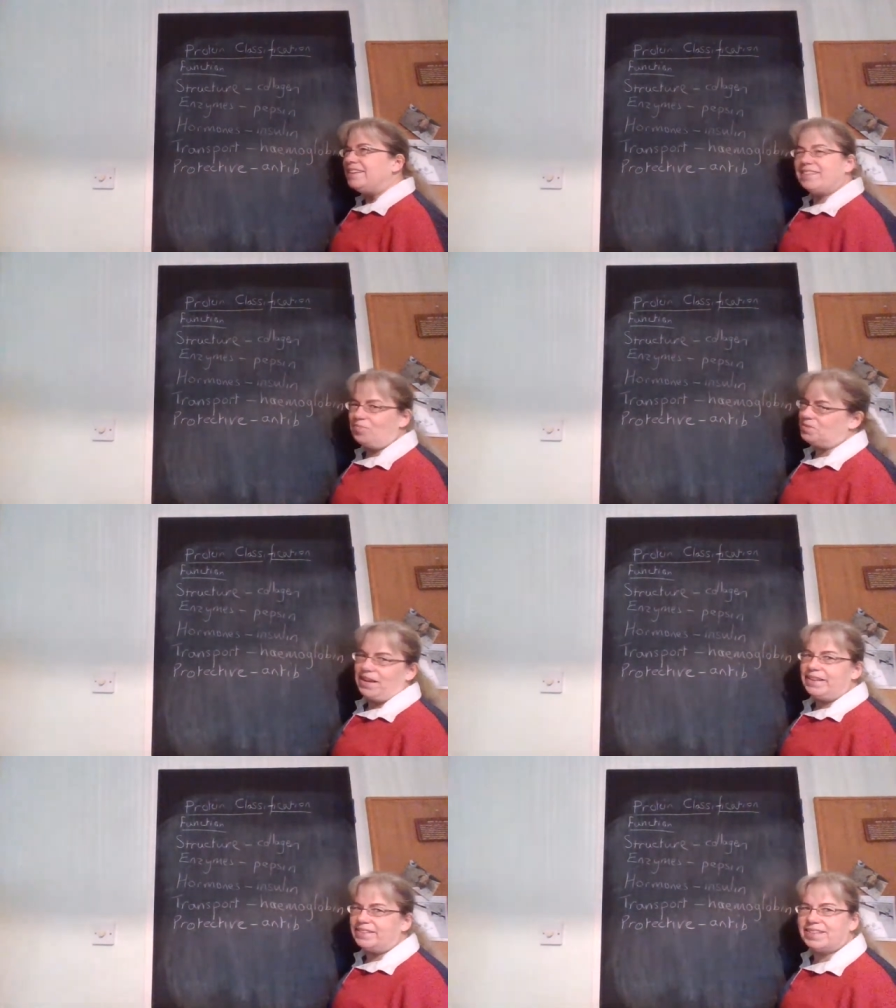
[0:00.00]
Some
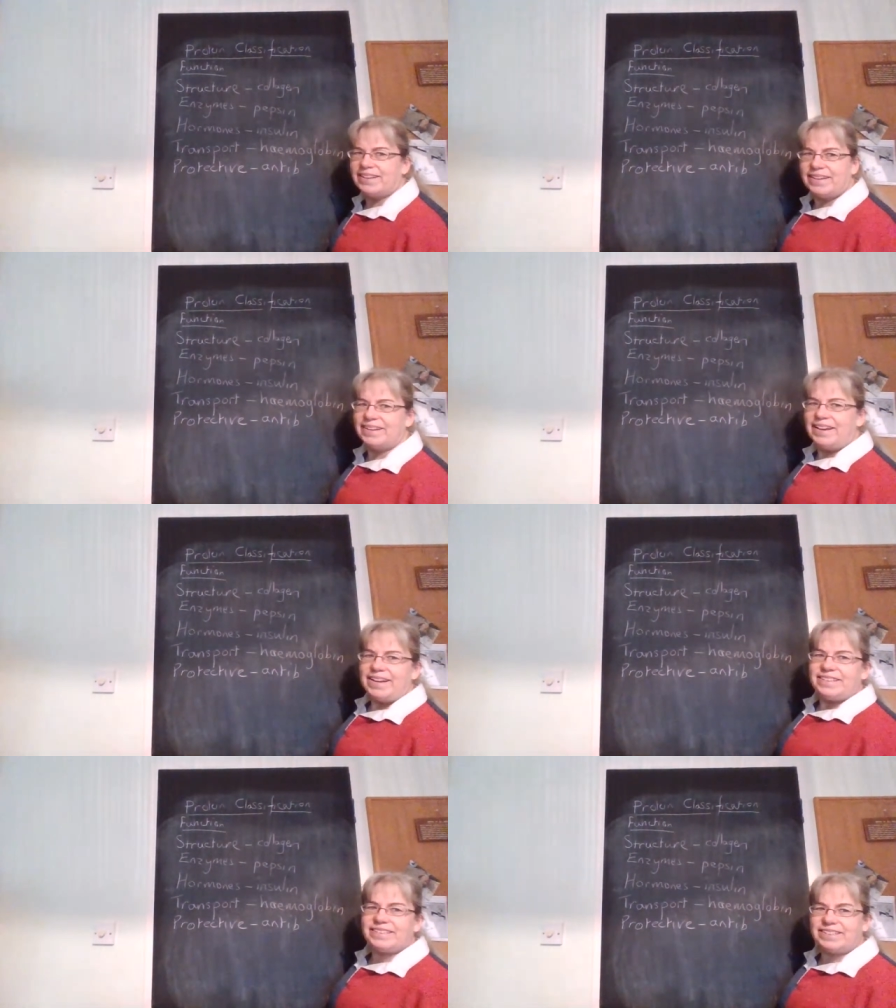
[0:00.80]
days.
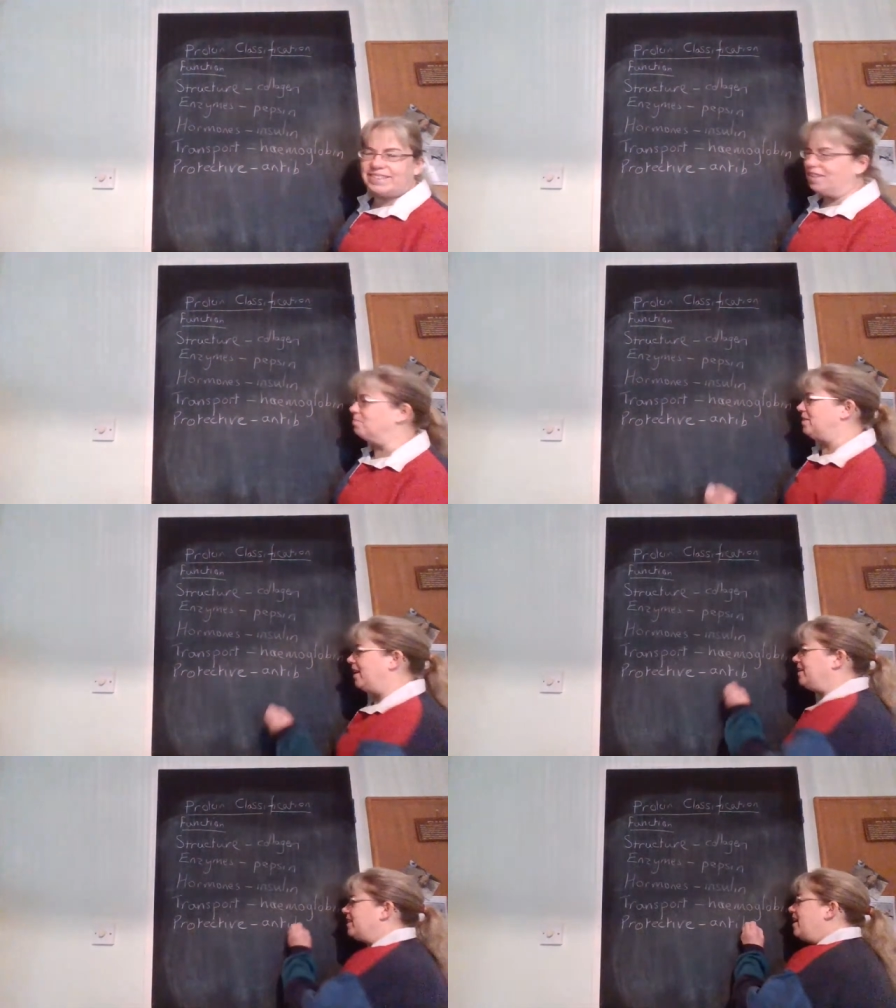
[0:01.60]
Just some
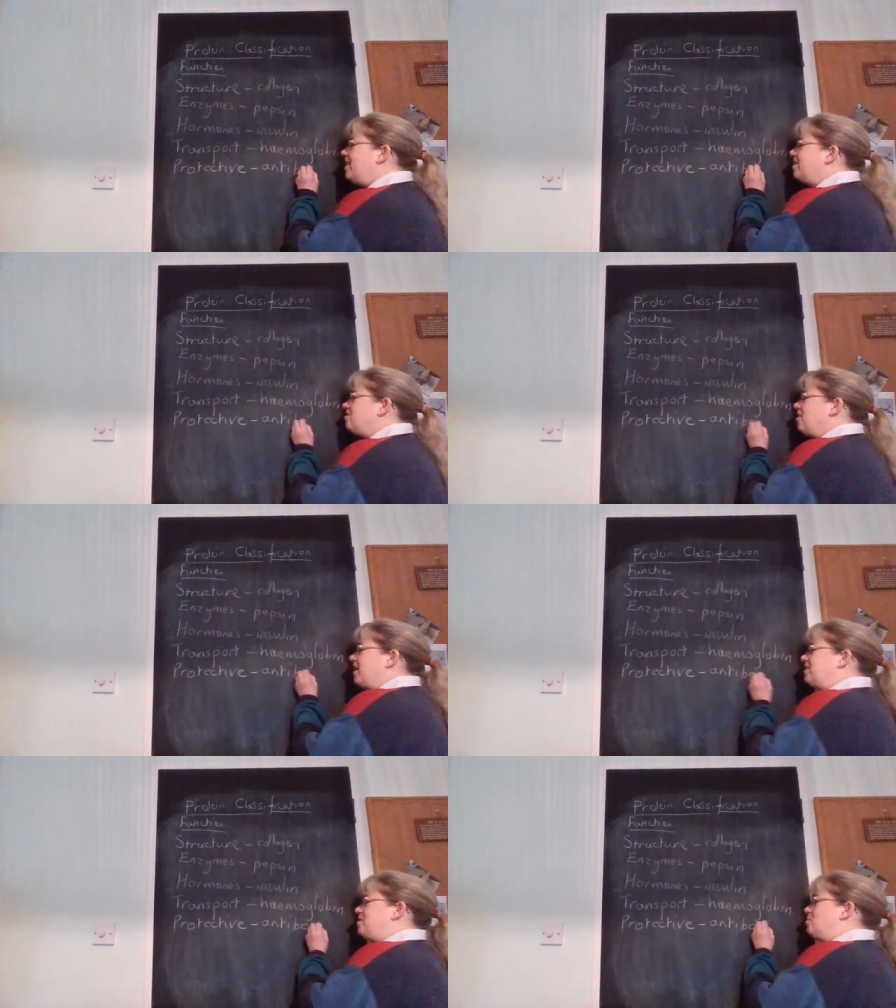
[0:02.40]
days. Those are
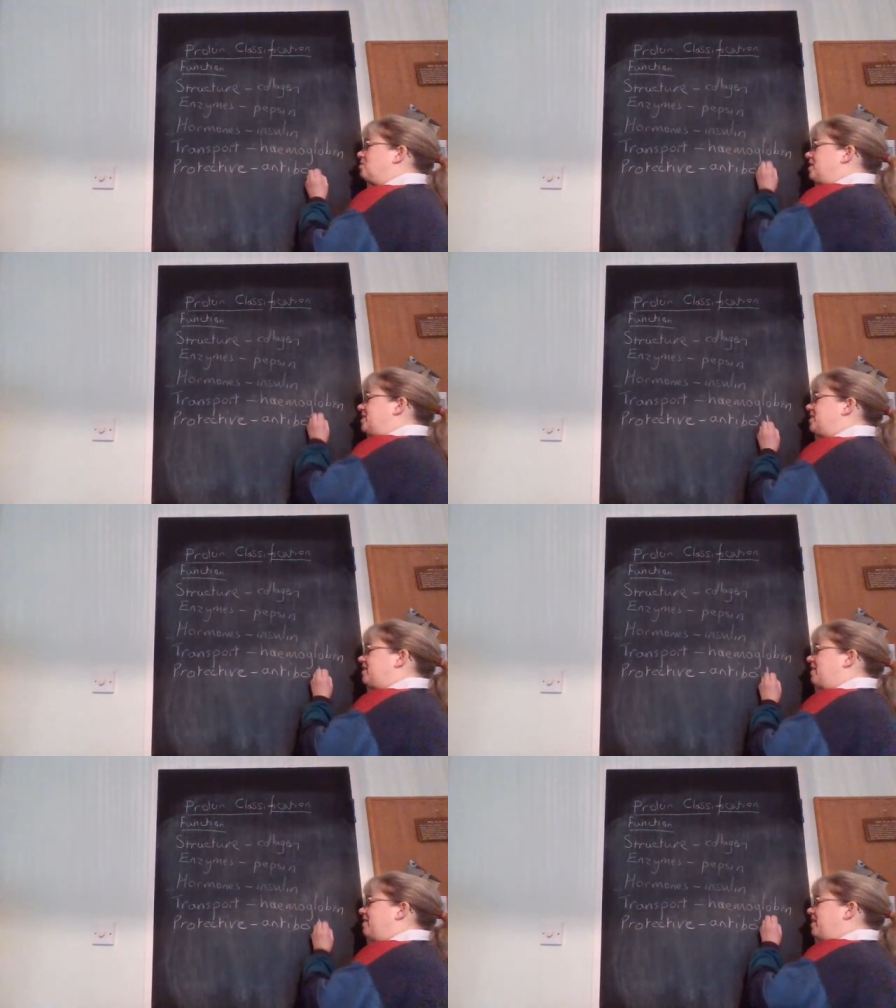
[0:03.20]
antibodies.
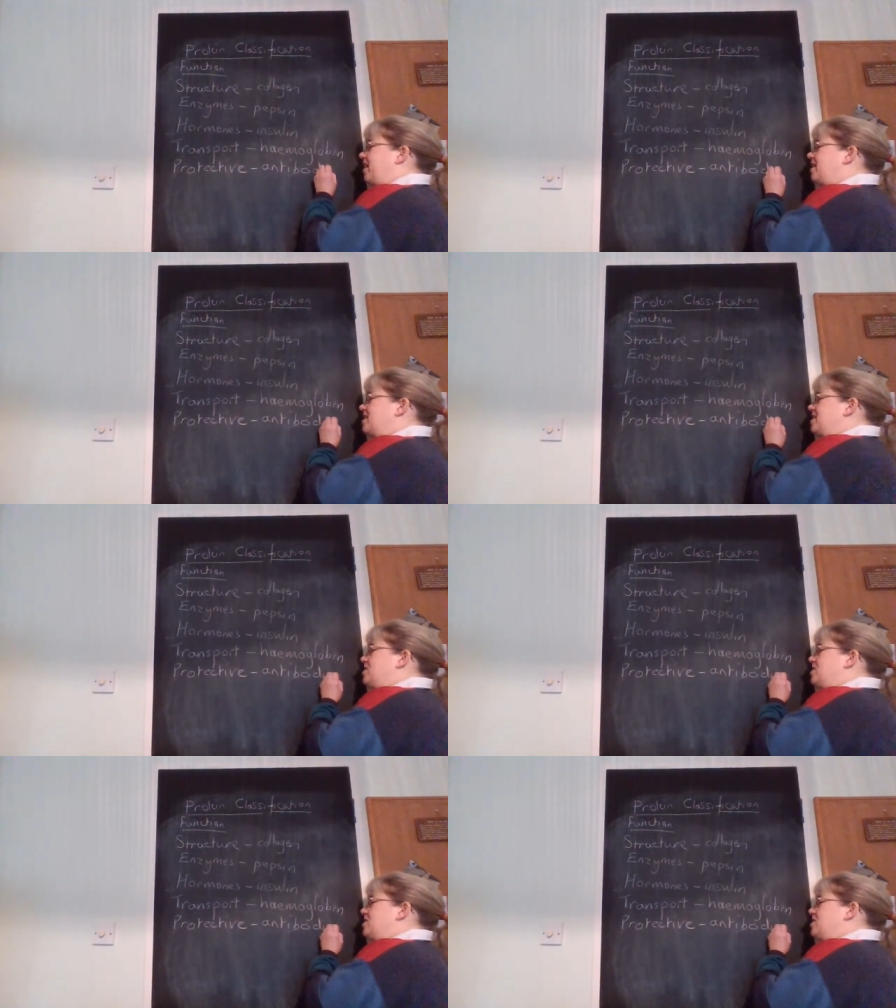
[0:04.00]
Okay.